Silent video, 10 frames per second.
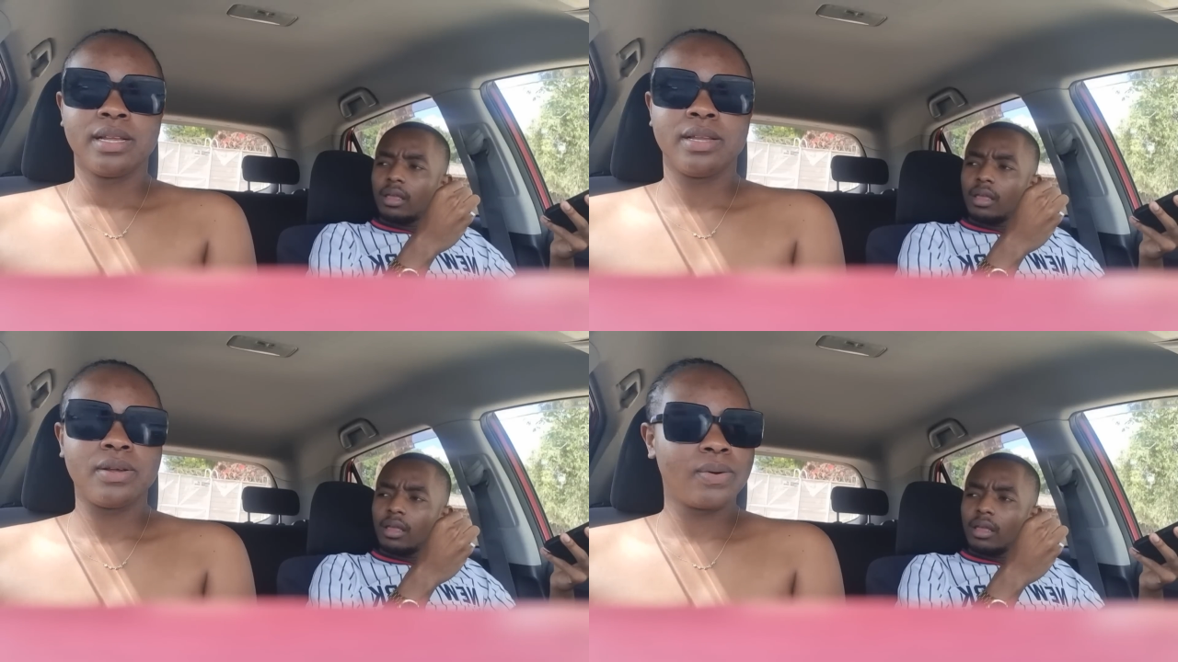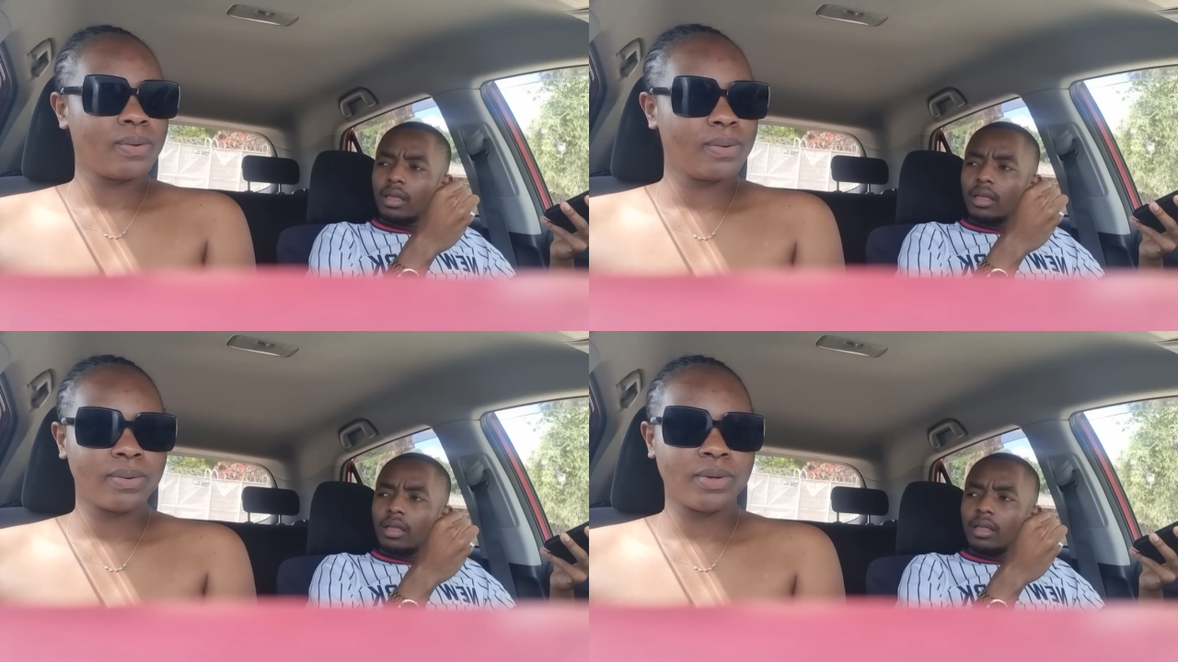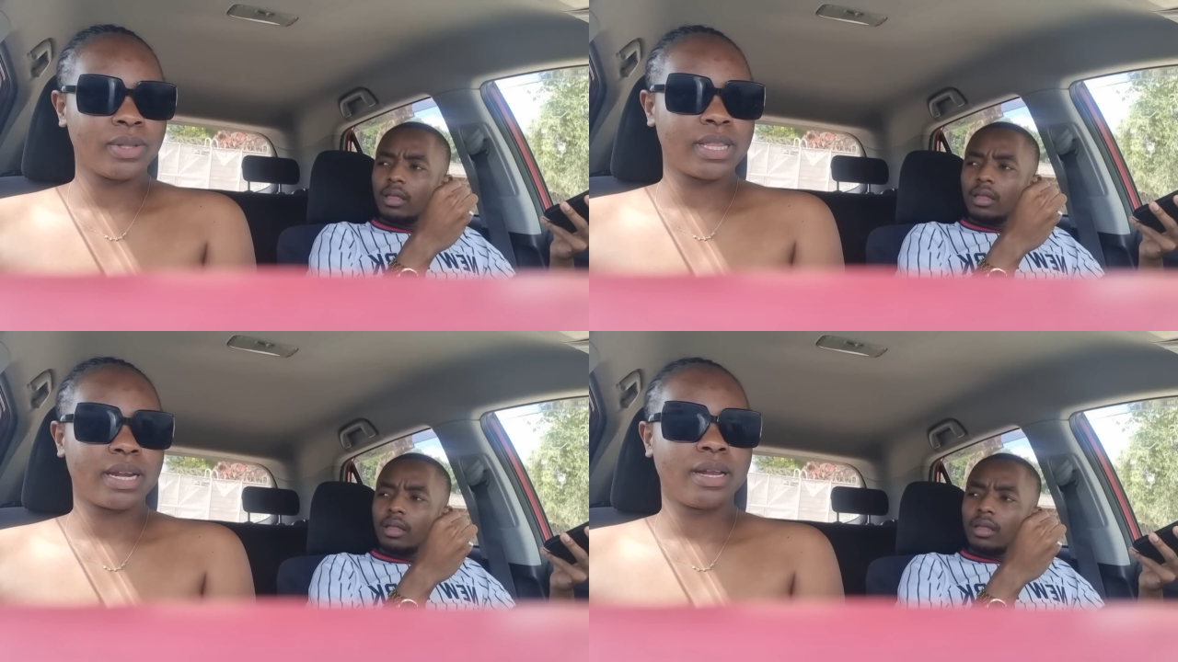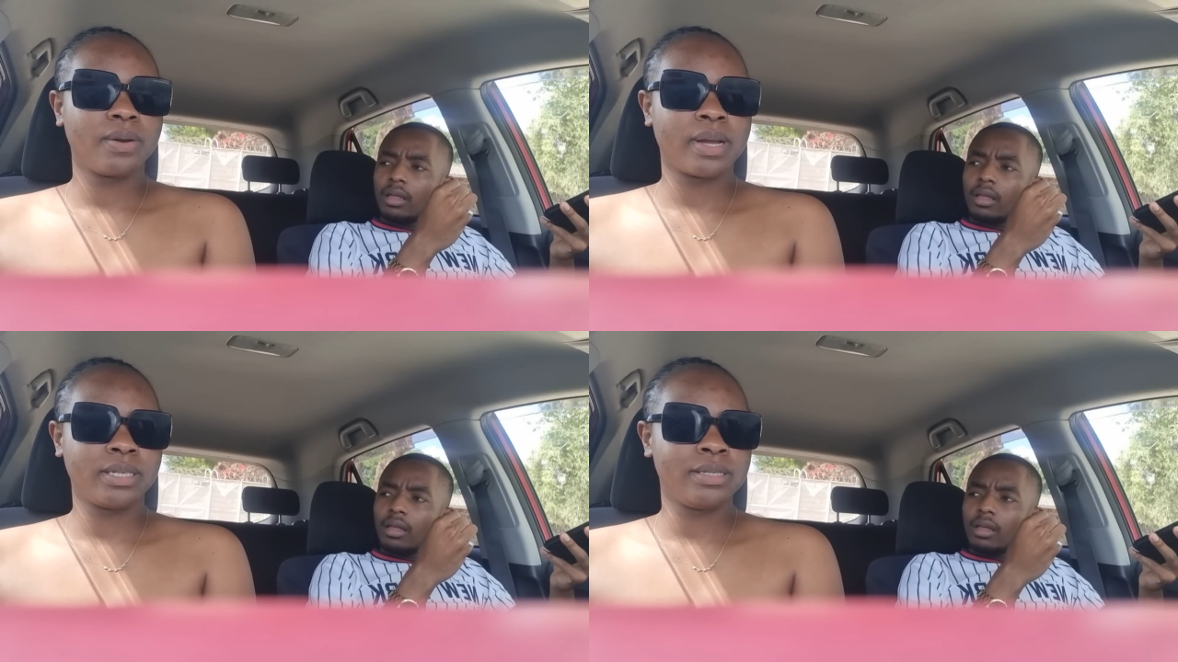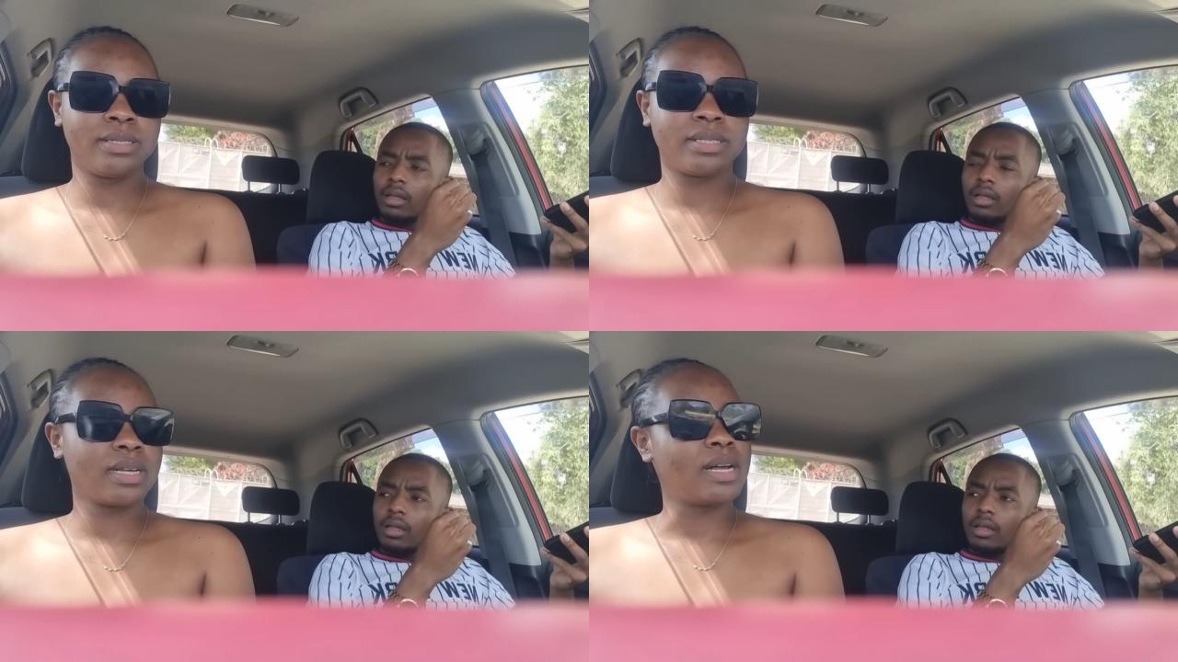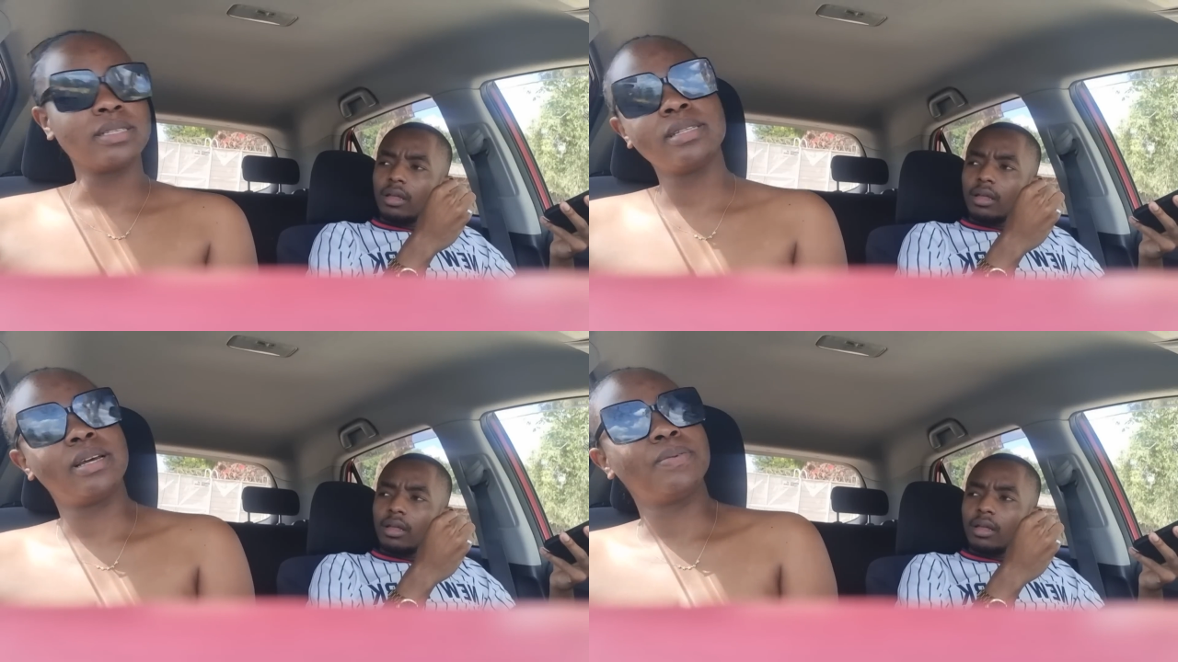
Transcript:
Speaker 1: No. Not that I know, I didn't discuss that